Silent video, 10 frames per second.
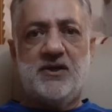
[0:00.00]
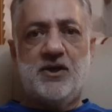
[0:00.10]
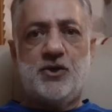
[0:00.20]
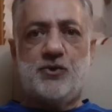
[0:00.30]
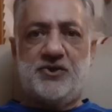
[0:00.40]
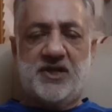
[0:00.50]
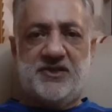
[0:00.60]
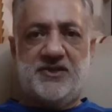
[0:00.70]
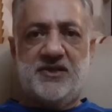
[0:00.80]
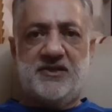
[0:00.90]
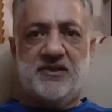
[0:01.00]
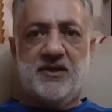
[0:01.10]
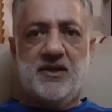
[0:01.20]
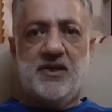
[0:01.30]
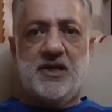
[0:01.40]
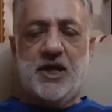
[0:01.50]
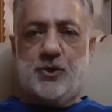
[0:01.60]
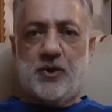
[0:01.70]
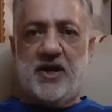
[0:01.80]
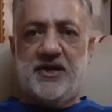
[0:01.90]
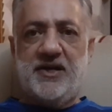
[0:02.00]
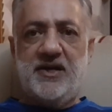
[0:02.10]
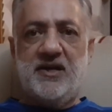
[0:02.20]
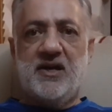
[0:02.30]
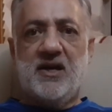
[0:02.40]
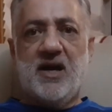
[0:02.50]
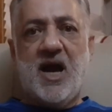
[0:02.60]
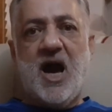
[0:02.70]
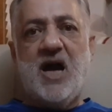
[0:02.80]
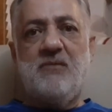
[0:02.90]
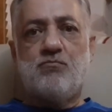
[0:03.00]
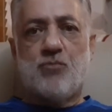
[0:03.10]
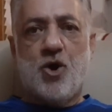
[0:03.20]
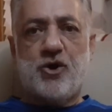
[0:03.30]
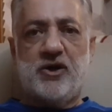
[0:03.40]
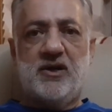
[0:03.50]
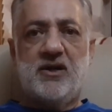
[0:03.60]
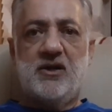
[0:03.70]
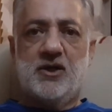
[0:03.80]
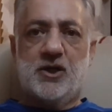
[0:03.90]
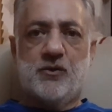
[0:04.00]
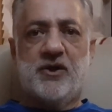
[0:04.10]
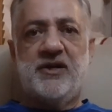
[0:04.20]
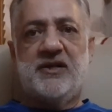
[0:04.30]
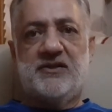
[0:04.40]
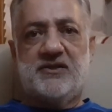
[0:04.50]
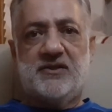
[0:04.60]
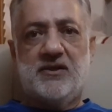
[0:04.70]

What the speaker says: to justice, equality, and moral governance,